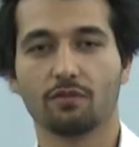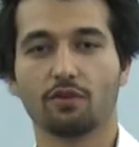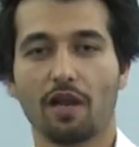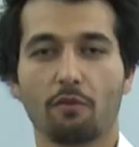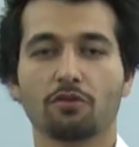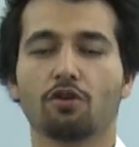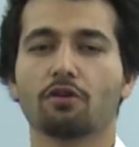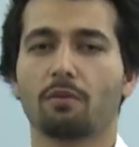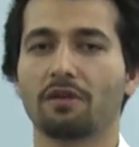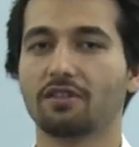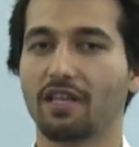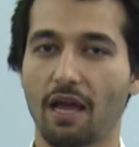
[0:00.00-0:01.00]
Today I'm going to talk
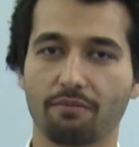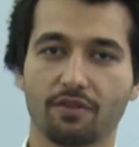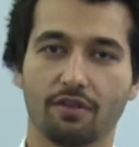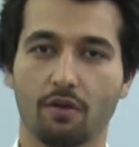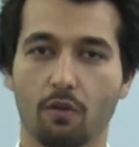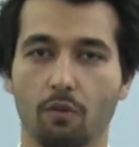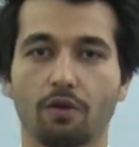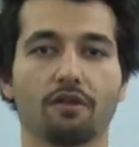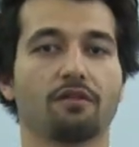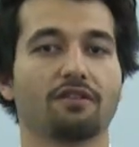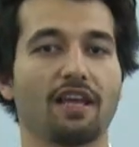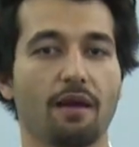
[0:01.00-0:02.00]
about depth. What
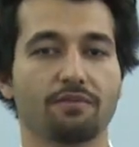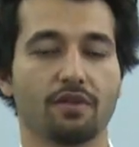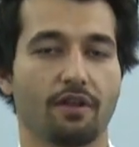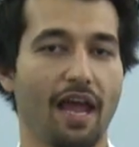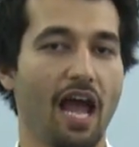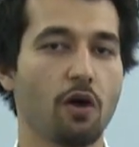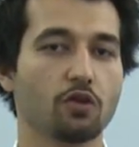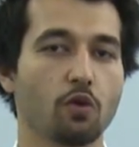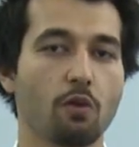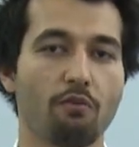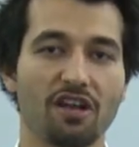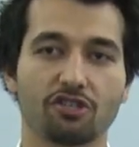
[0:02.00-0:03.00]
is depth? How
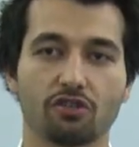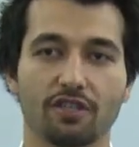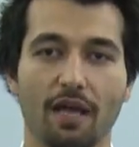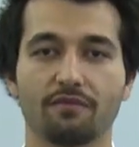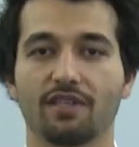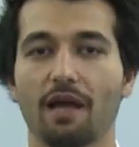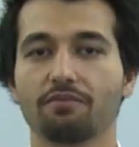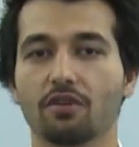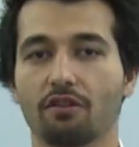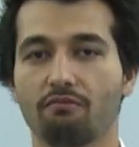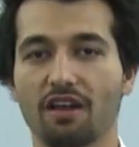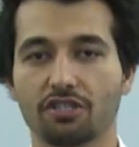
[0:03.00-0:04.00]
do we measure depth? Depth
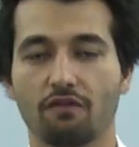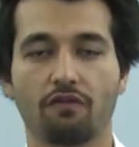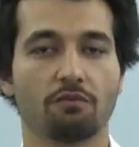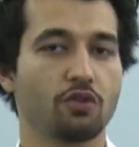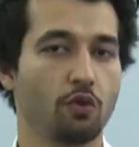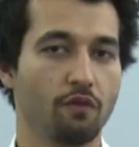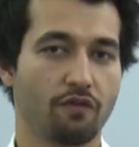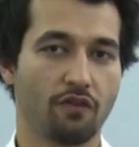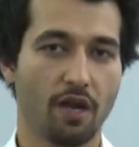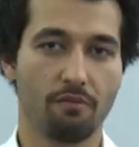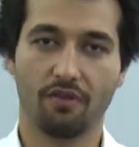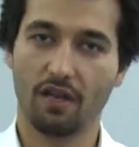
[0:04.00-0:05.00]
is measured from two
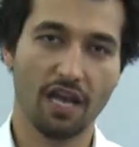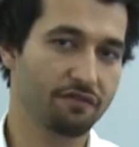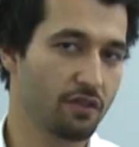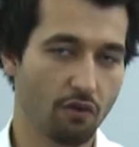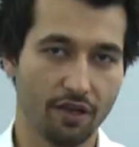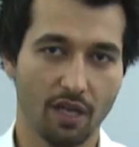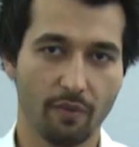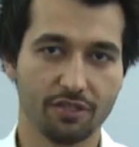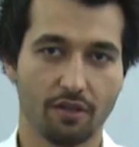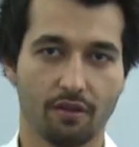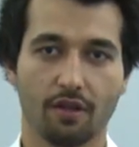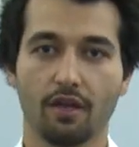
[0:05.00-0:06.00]
frames, left and right
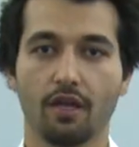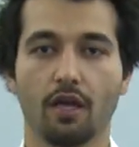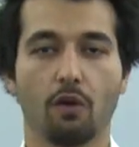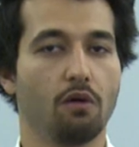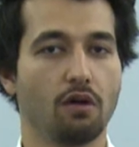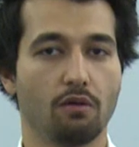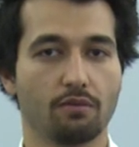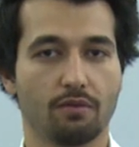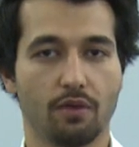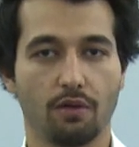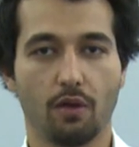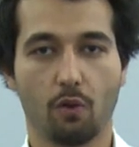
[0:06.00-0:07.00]
images.
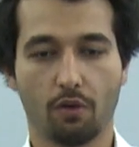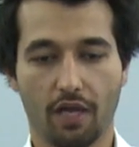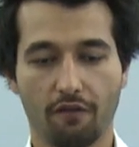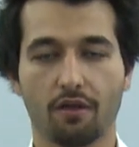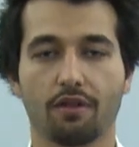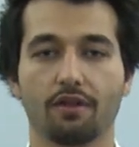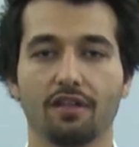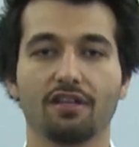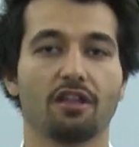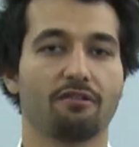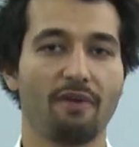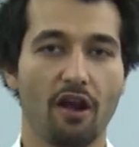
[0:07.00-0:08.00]
Well, it will give us the
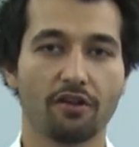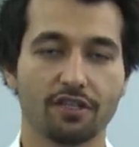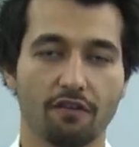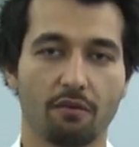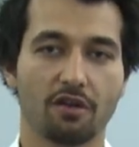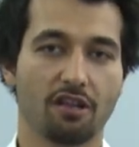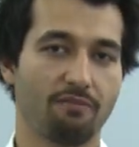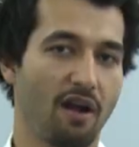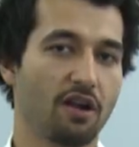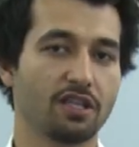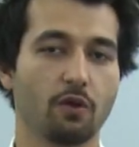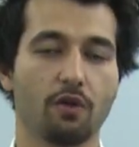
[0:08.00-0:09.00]
disparity. From
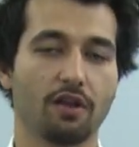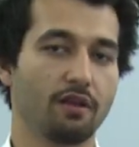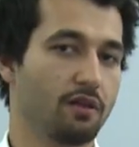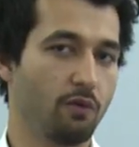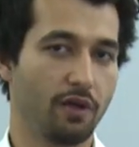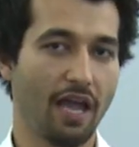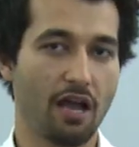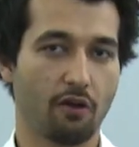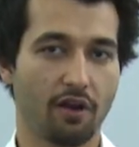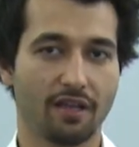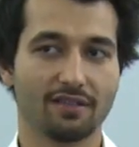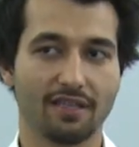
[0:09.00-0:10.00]
disparity, we, we
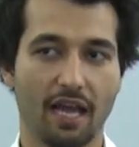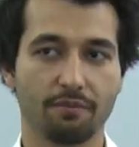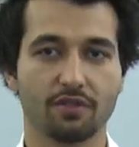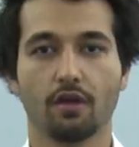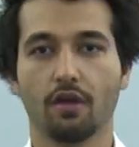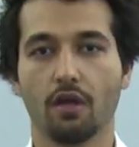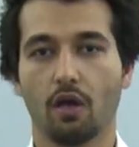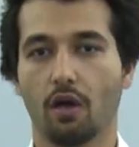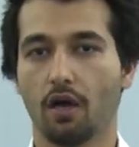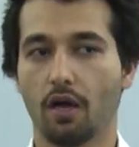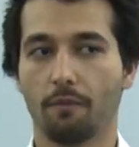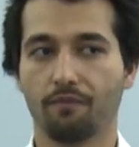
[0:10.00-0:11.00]
calculate depth.
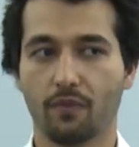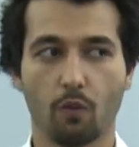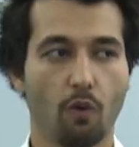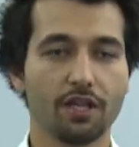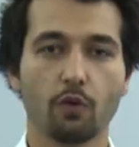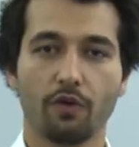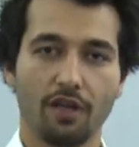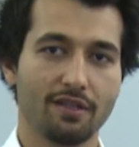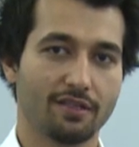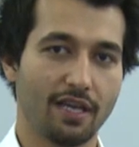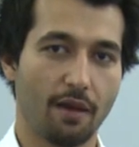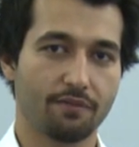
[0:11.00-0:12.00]
Um, why do we
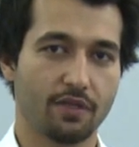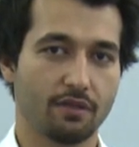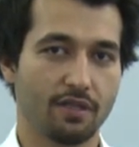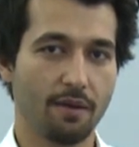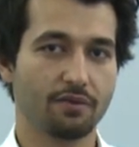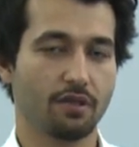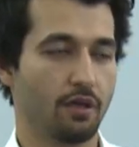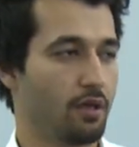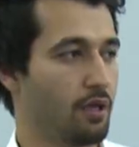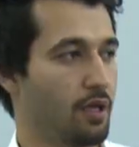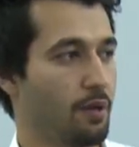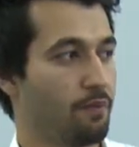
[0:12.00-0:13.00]
need depth? Depth,
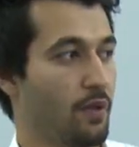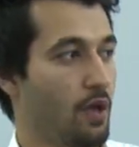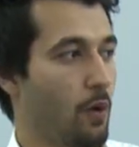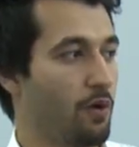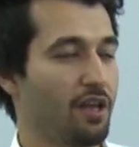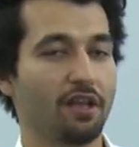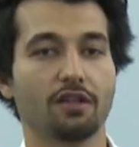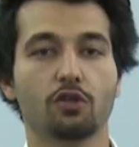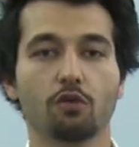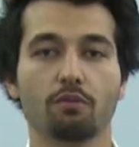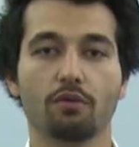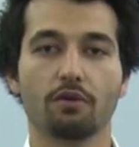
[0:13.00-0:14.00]
uh, we need
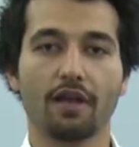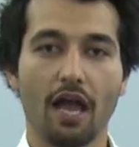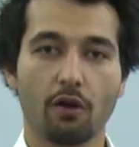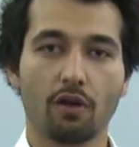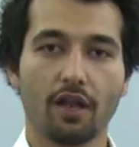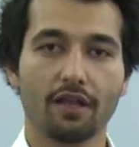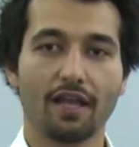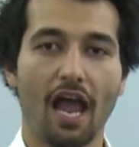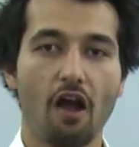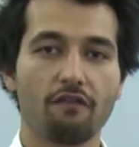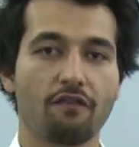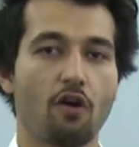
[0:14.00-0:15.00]
to calculate
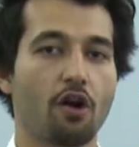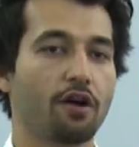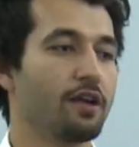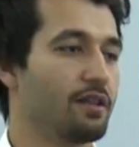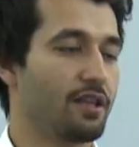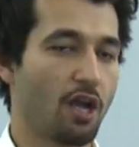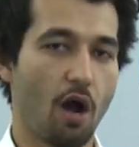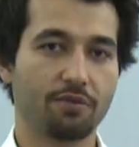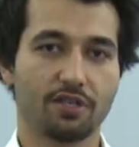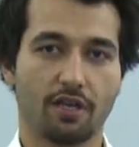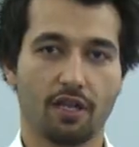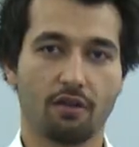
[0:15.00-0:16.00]
how far the
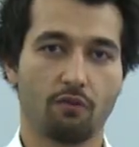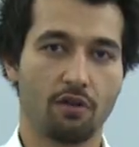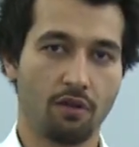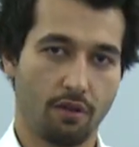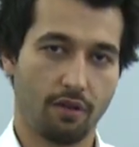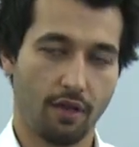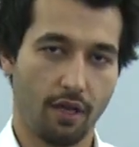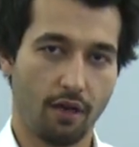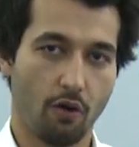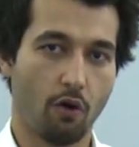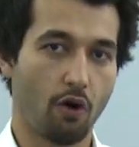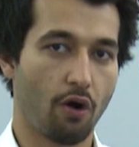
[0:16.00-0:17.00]
object is within the
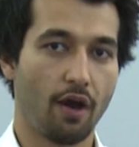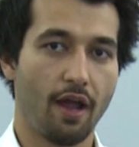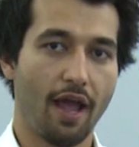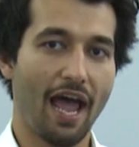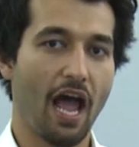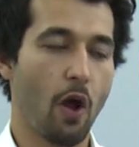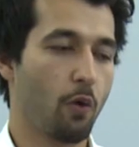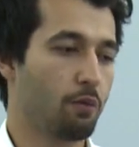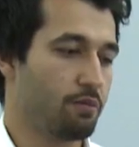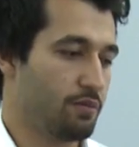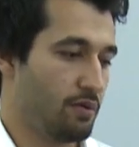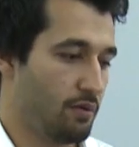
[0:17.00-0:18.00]
scene, or
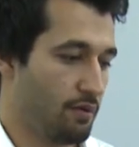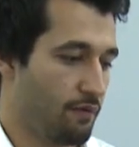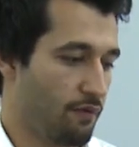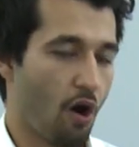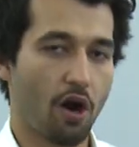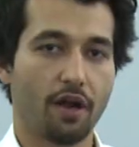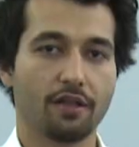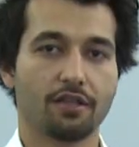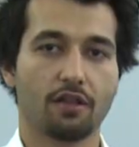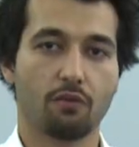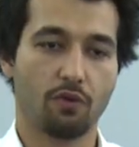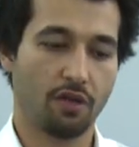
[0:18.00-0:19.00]
how far
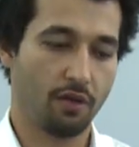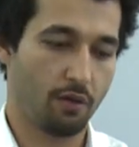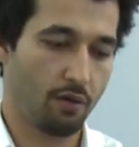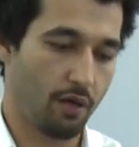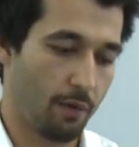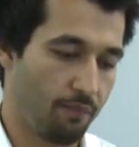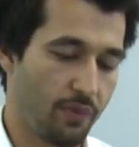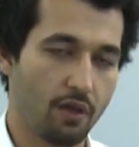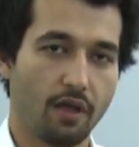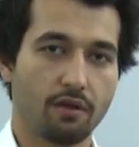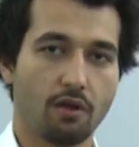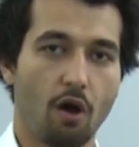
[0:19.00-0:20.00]
it is within
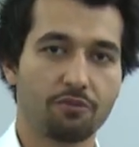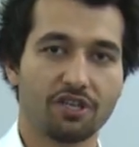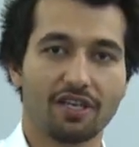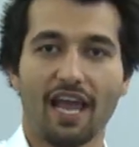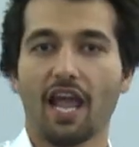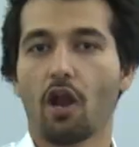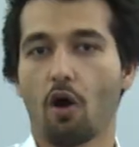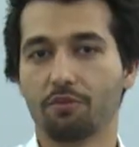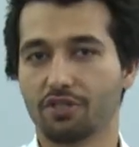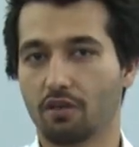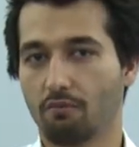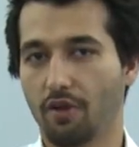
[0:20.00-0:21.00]
um, object A and
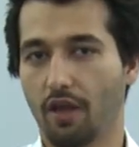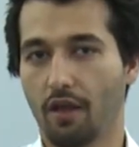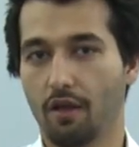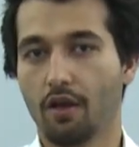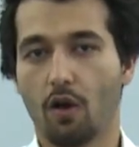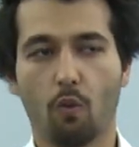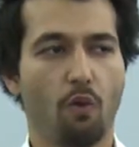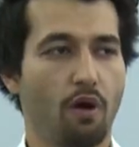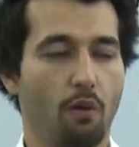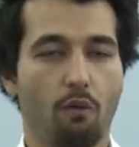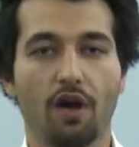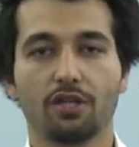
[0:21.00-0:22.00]
object B.
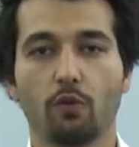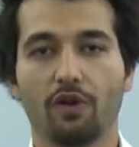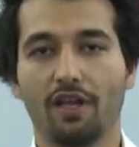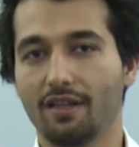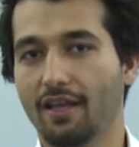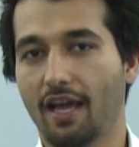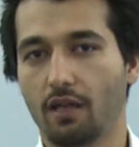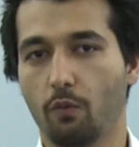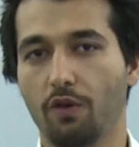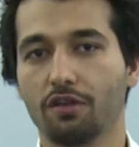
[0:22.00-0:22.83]
Wh why do we need that?